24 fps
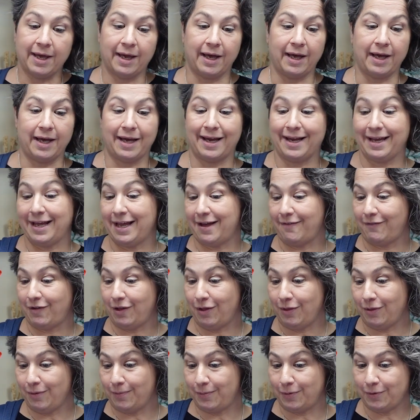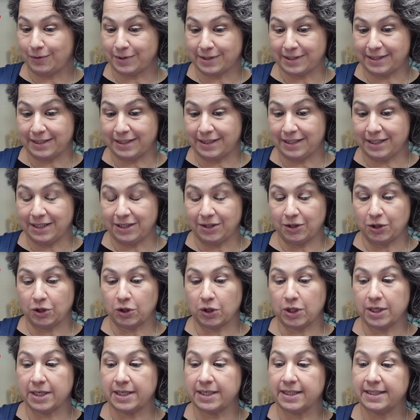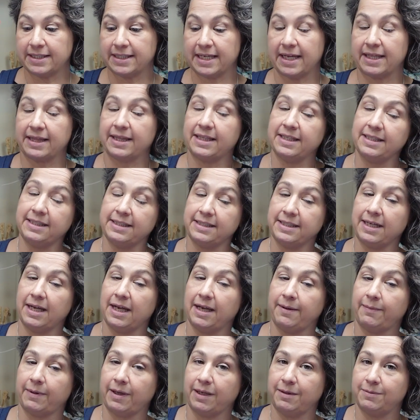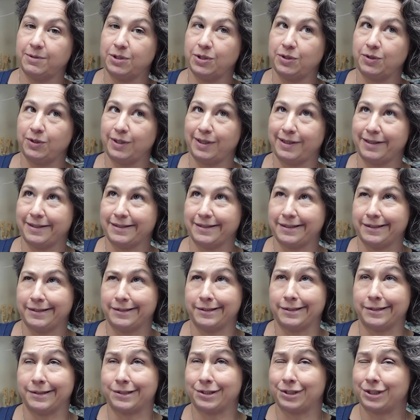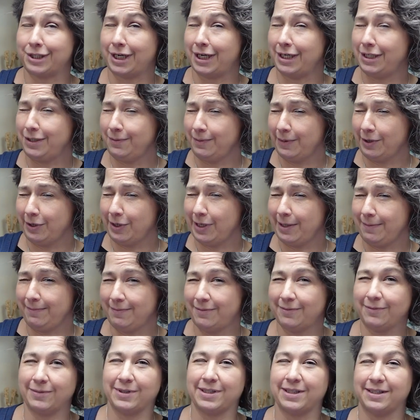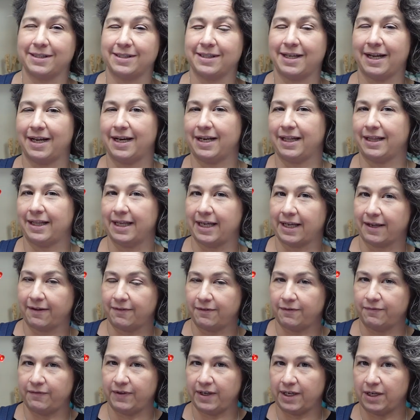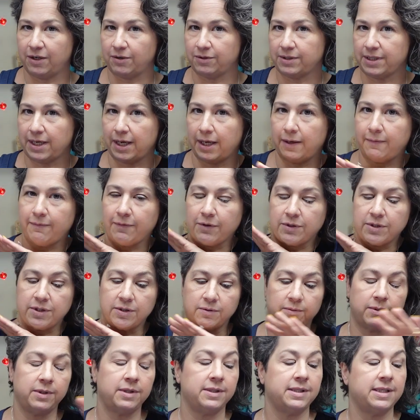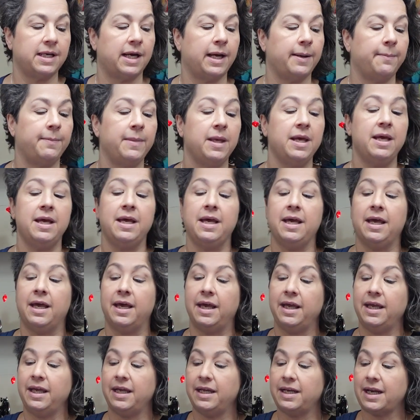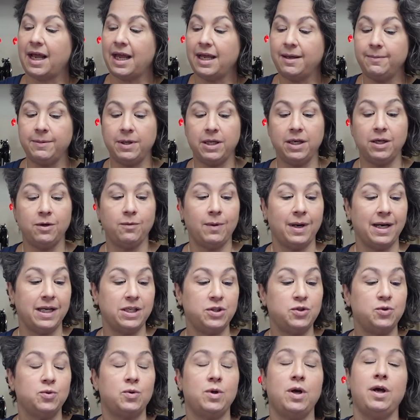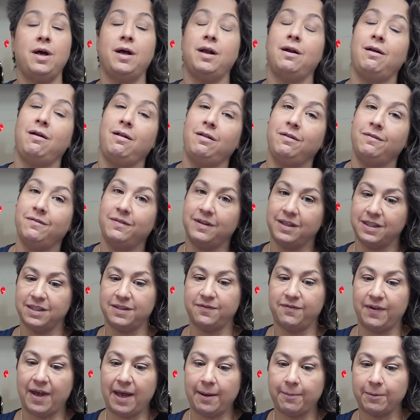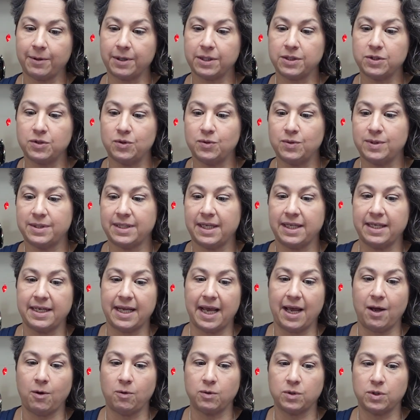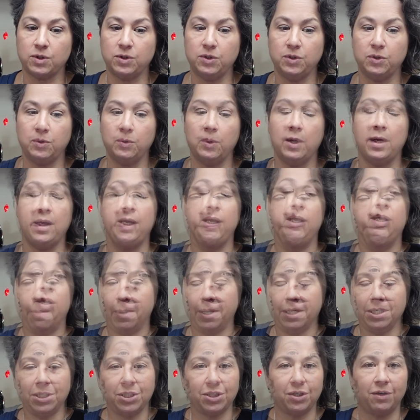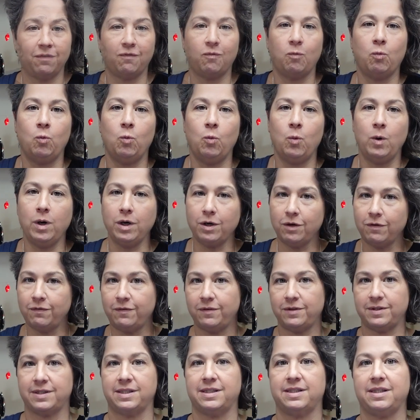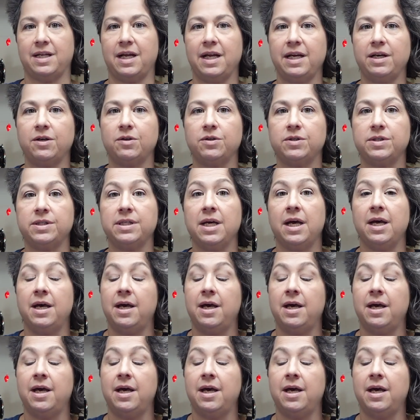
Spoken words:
I have all the bolts sitting here because at this time I am shooting this in January, which is kind of like video time versus real time. And I'm getting ready to cut all of these fabrics to send out to a bunch of wonderful designers